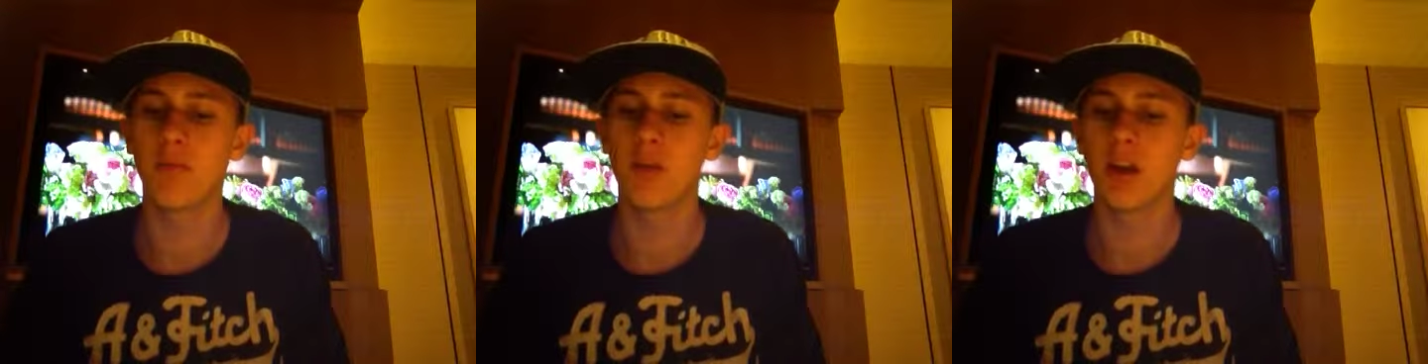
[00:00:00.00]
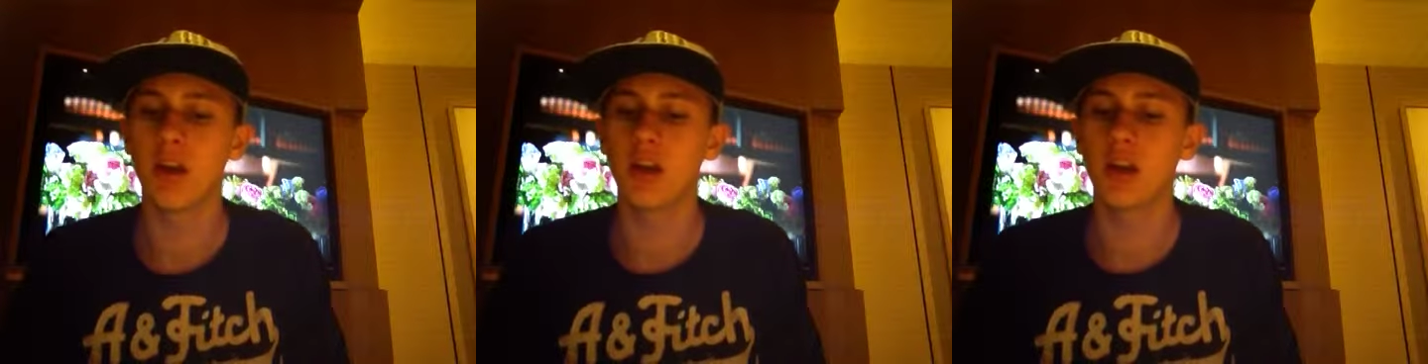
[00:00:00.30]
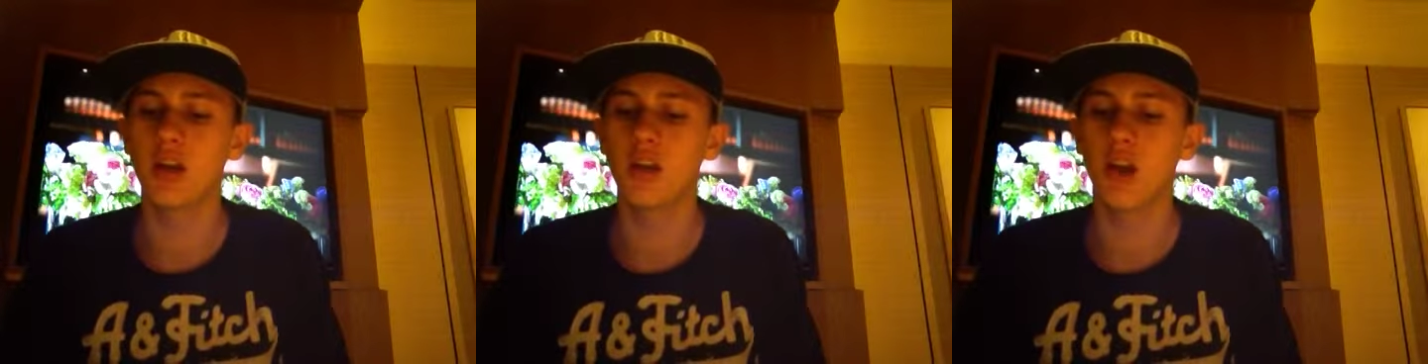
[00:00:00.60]
They're
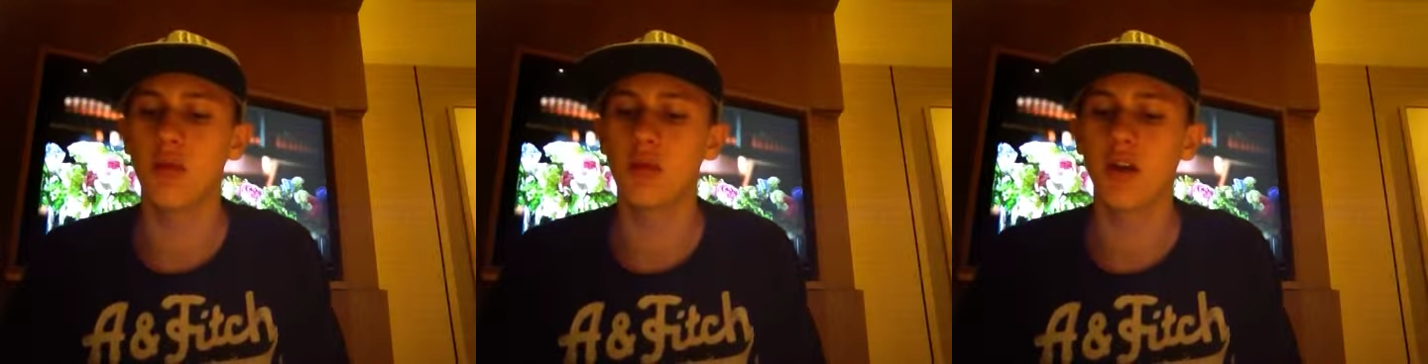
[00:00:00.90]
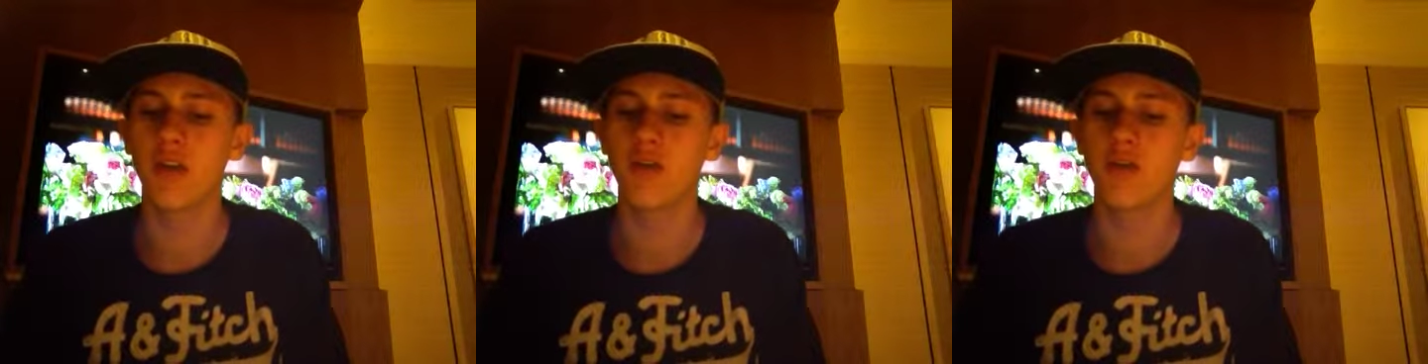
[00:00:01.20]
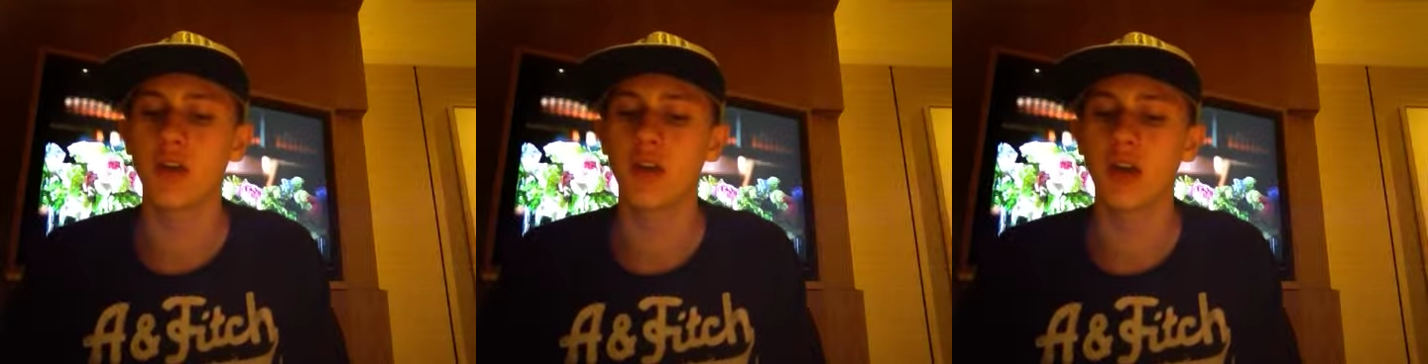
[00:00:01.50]
nearly done with.
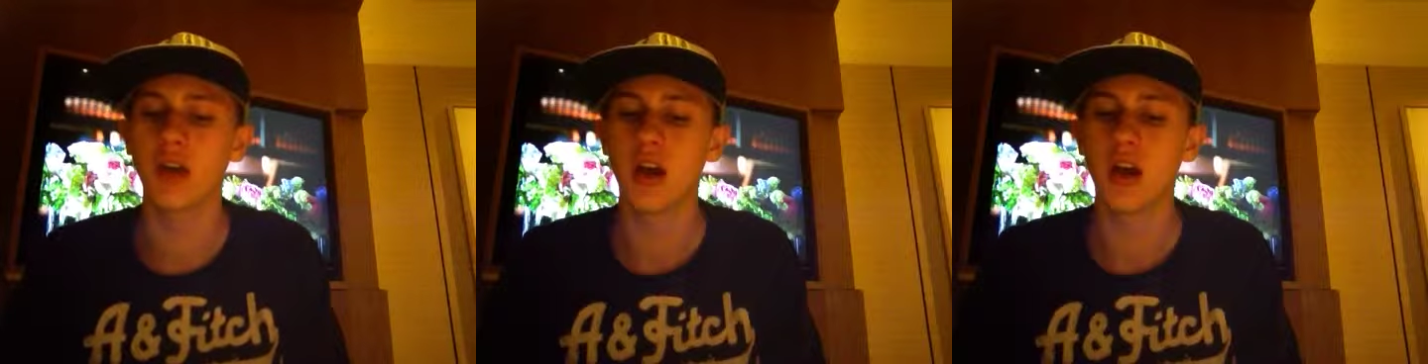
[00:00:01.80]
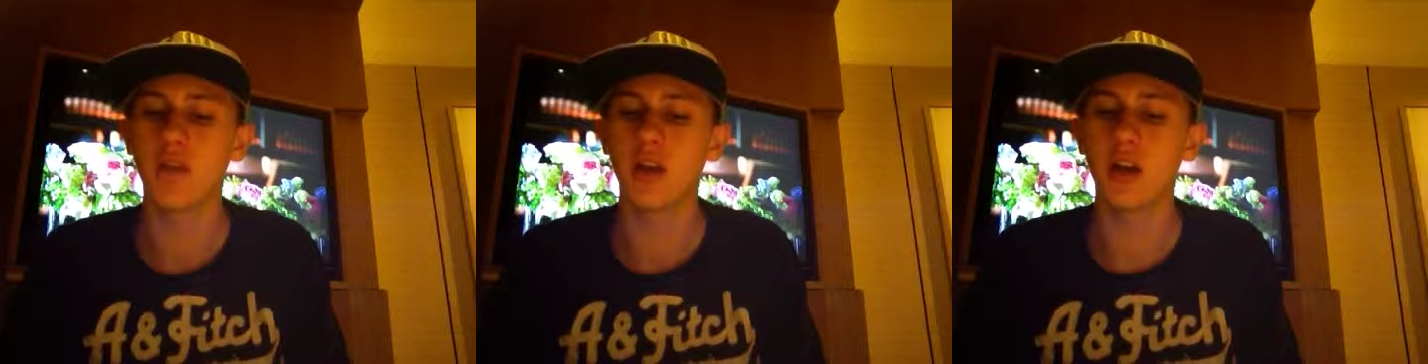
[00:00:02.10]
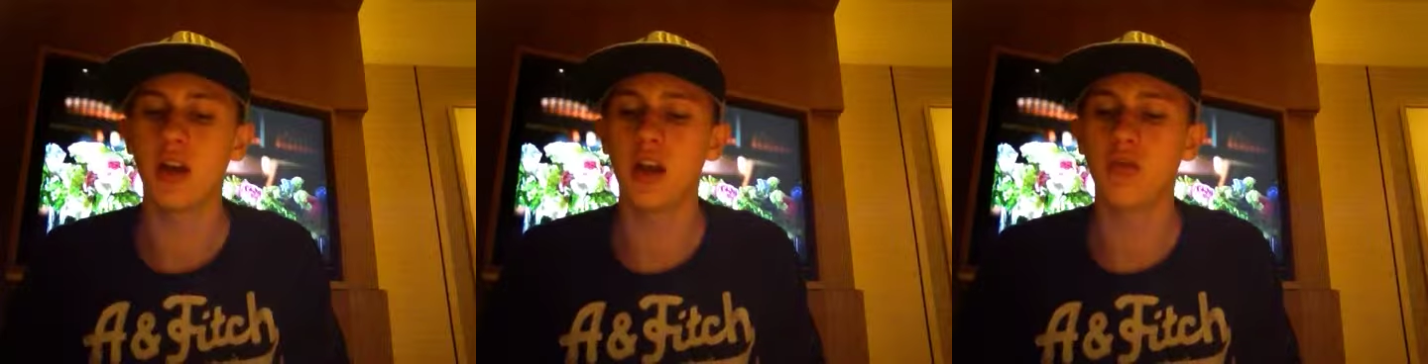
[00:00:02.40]
They're
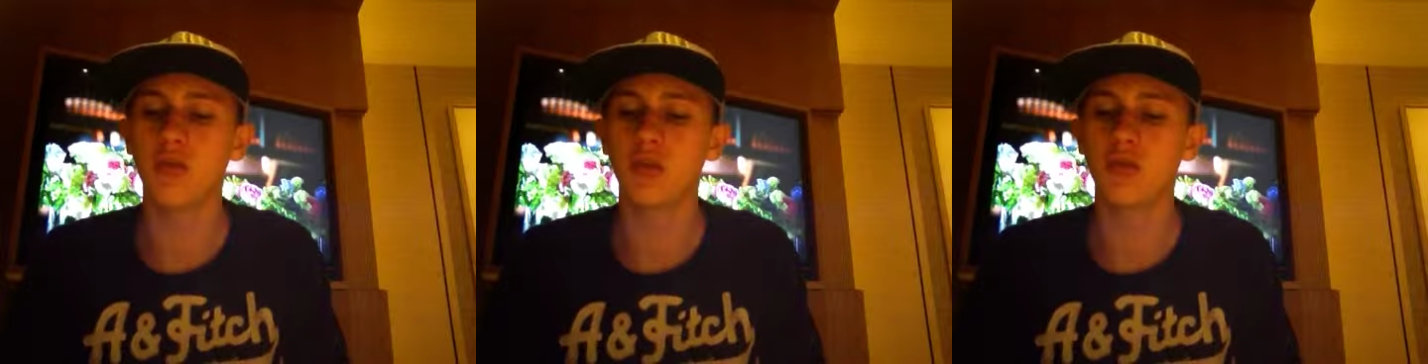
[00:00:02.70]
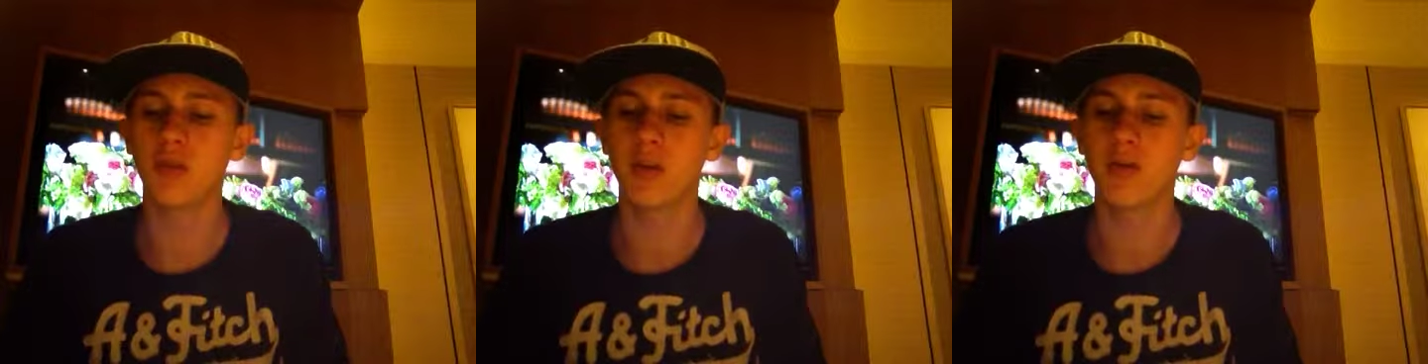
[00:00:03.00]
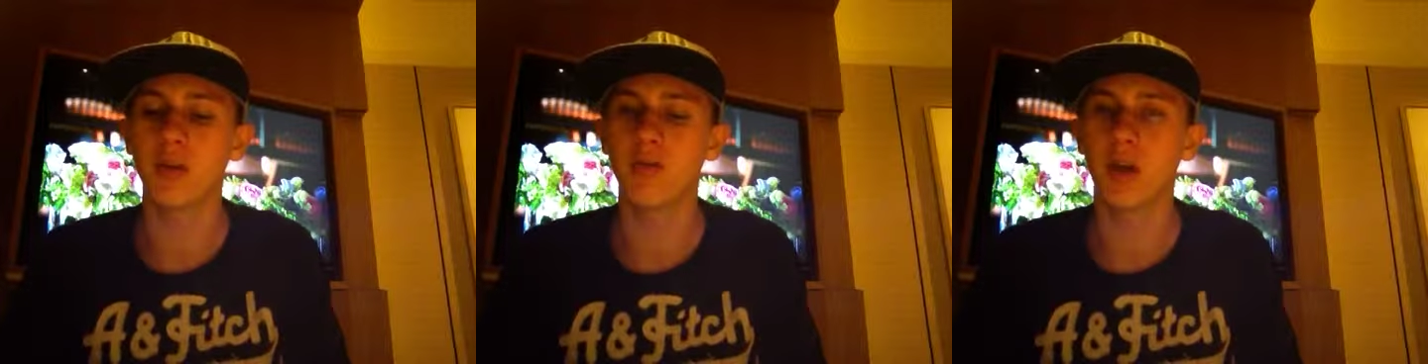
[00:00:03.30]
nearly, which will be
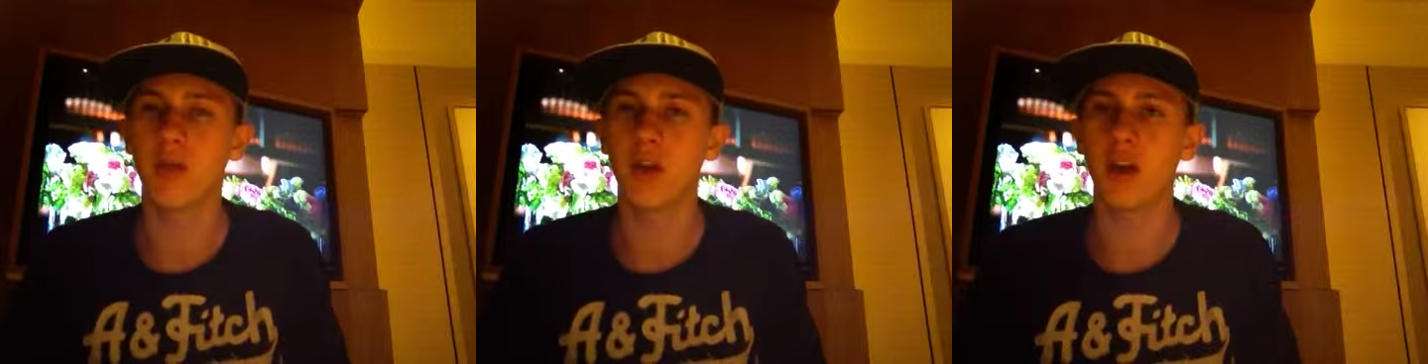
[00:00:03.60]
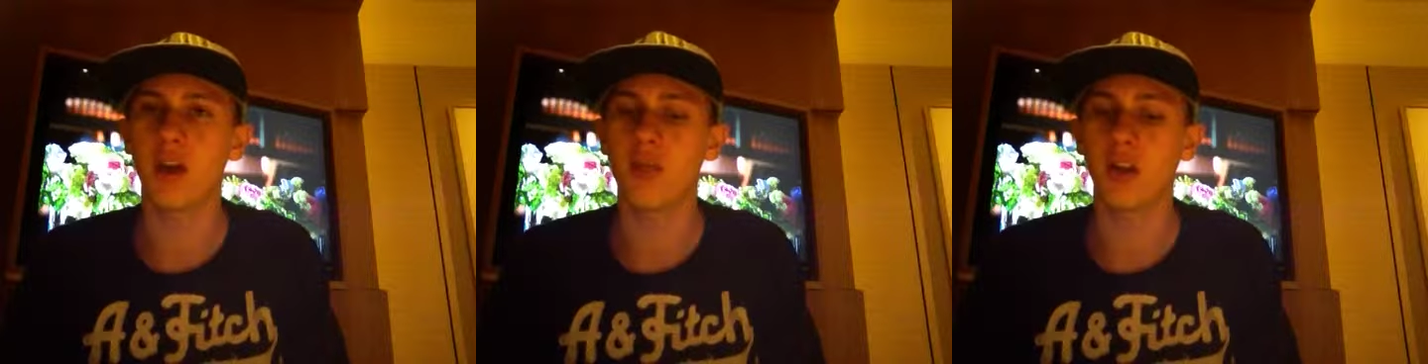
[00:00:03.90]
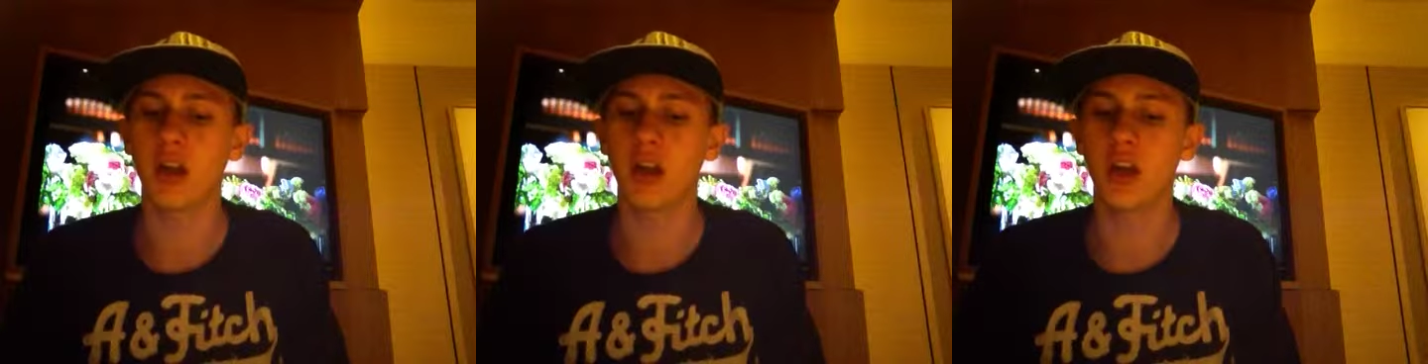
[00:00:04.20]
by then they'll be
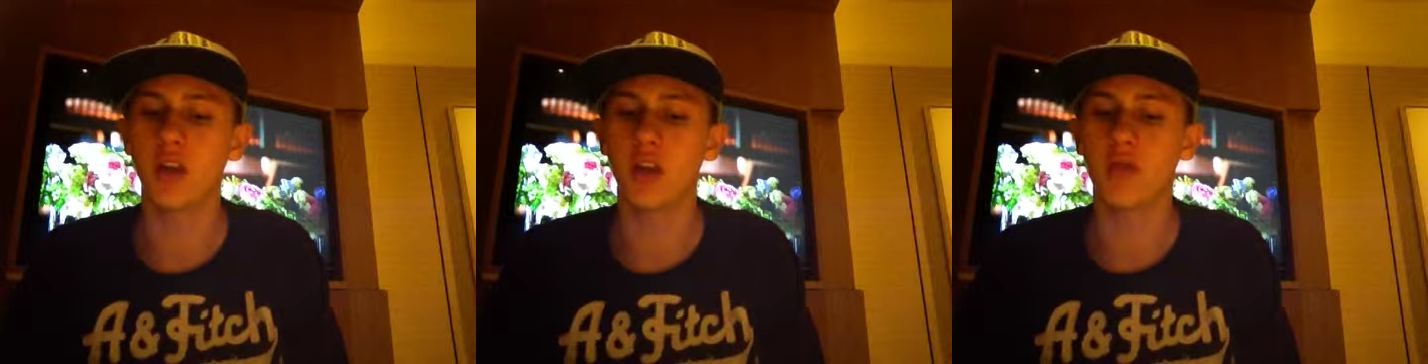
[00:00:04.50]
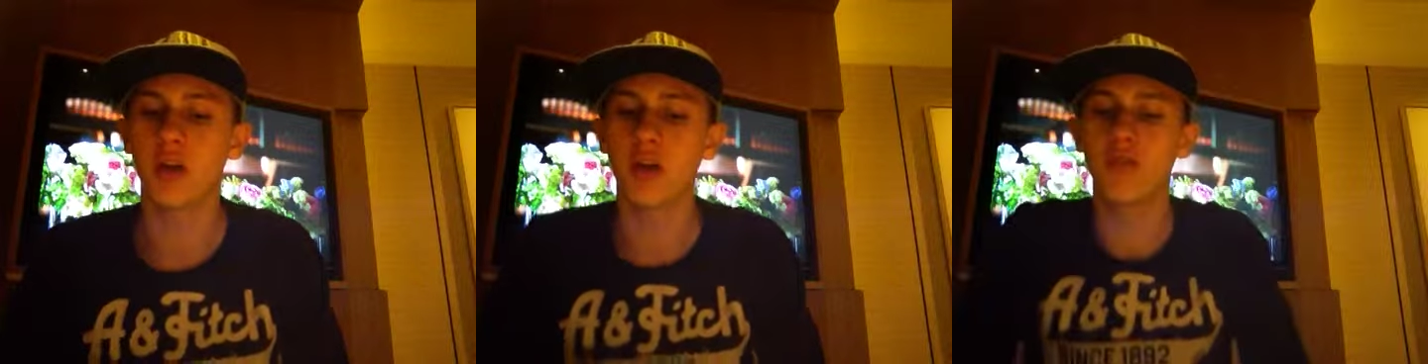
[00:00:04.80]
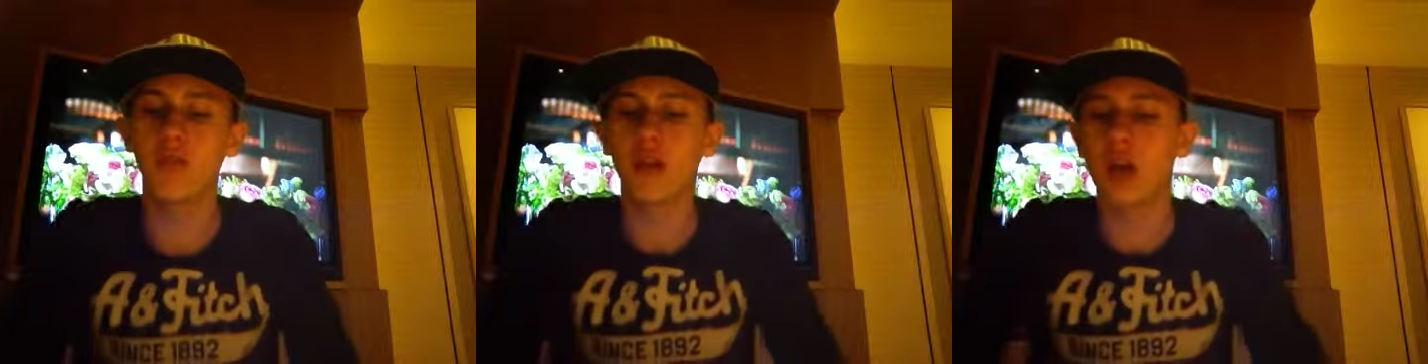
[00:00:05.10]
nearly done
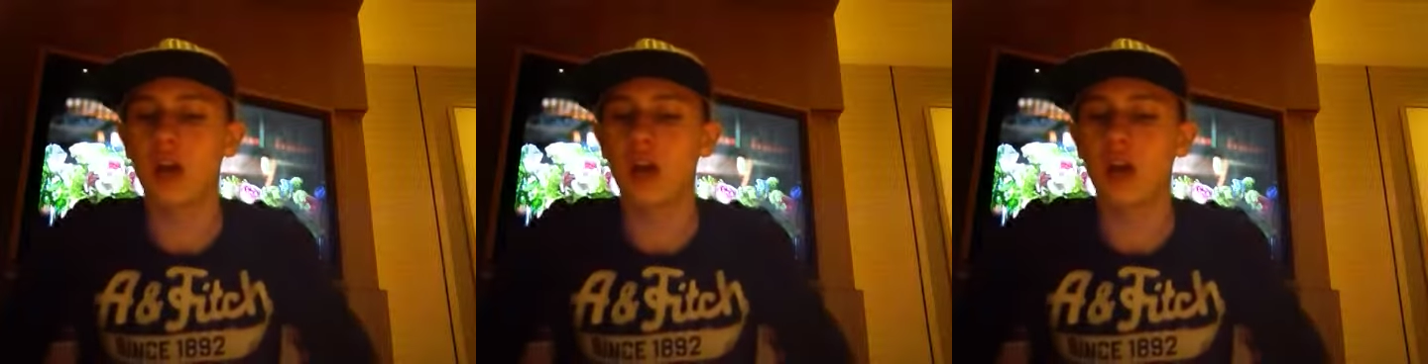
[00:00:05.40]
with.